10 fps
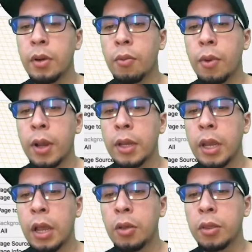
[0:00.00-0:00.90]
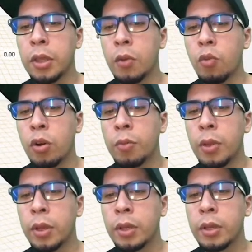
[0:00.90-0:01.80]
Right now the
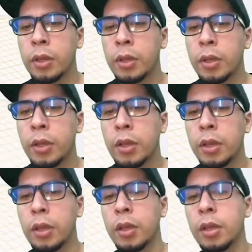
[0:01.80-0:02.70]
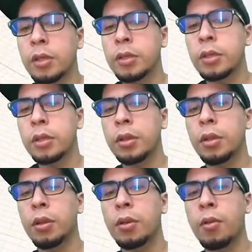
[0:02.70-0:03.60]
Warplane is
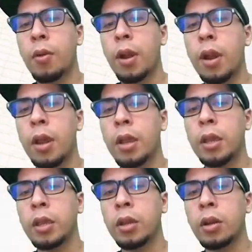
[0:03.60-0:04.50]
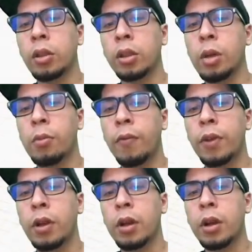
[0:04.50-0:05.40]
right here on top of the
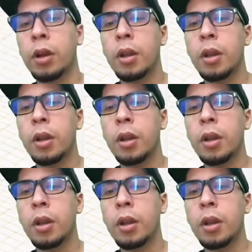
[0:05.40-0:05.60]
car.